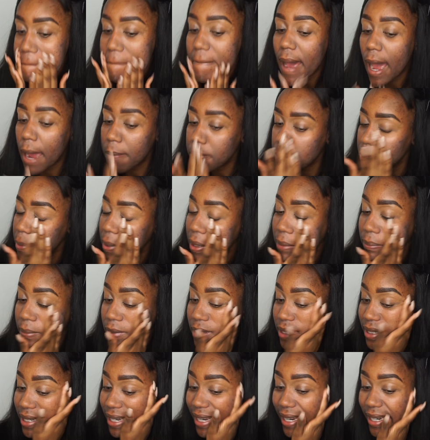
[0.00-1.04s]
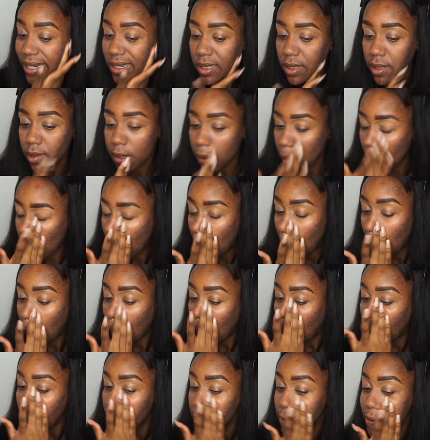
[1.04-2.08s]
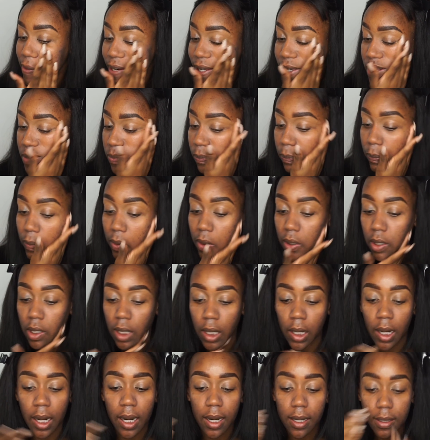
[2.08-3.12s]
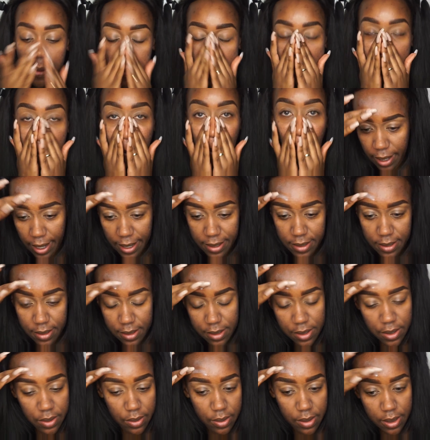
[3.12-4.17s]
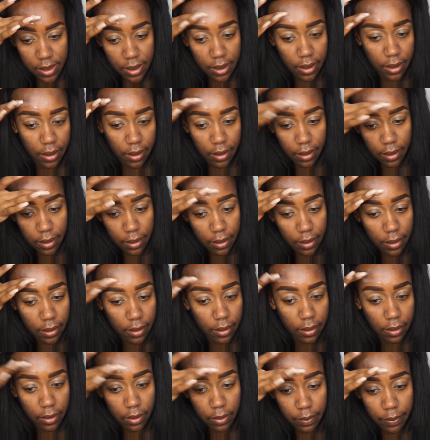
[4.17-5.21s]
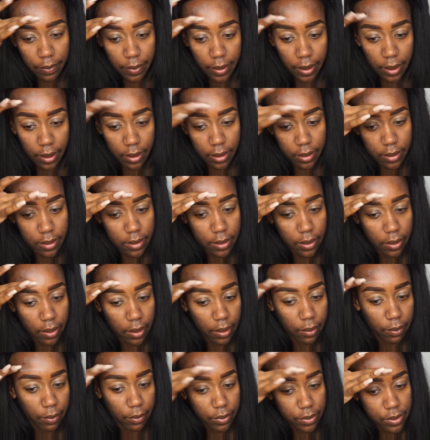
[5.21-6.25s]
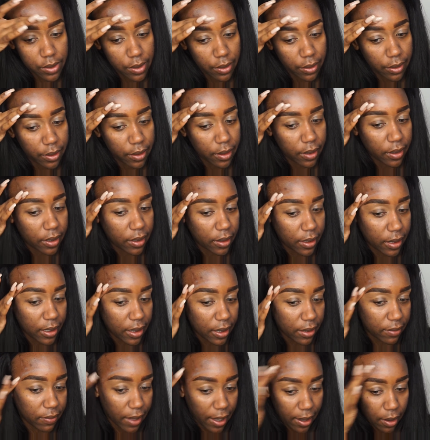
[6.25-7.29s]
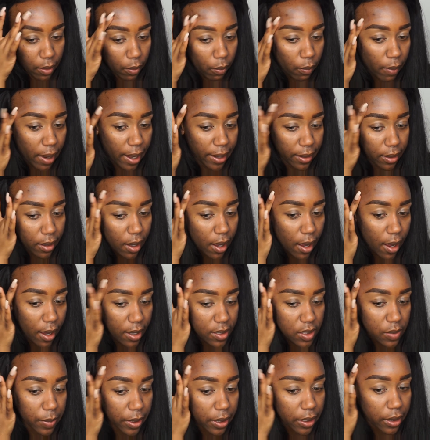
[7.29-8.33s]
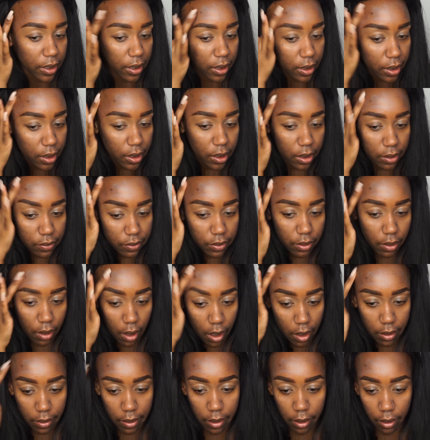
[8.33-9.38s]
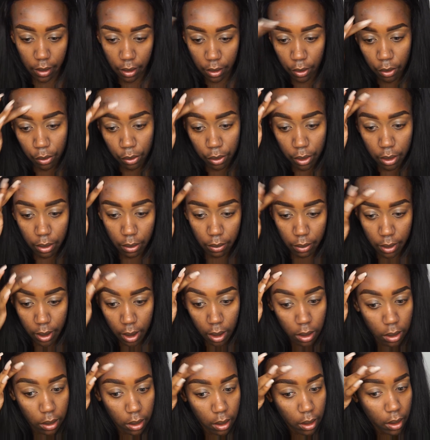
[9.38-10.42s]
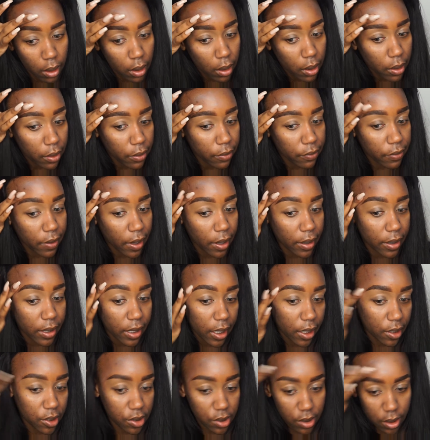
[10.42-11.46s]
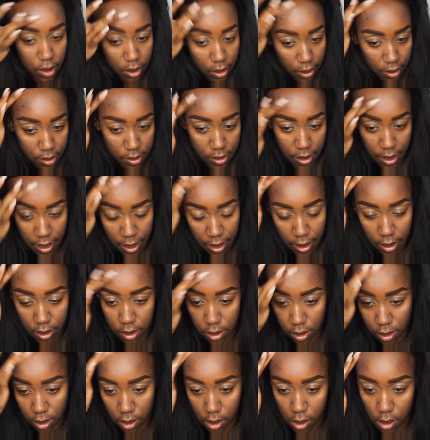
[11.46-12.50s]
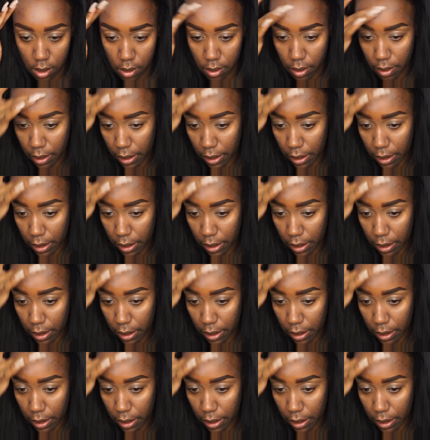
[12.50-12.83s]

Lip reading: hyperpigmentation, it does blur it, lightens your skin a little bit, so it could leave like a white cast. But if you are going over it with foundation, as I do,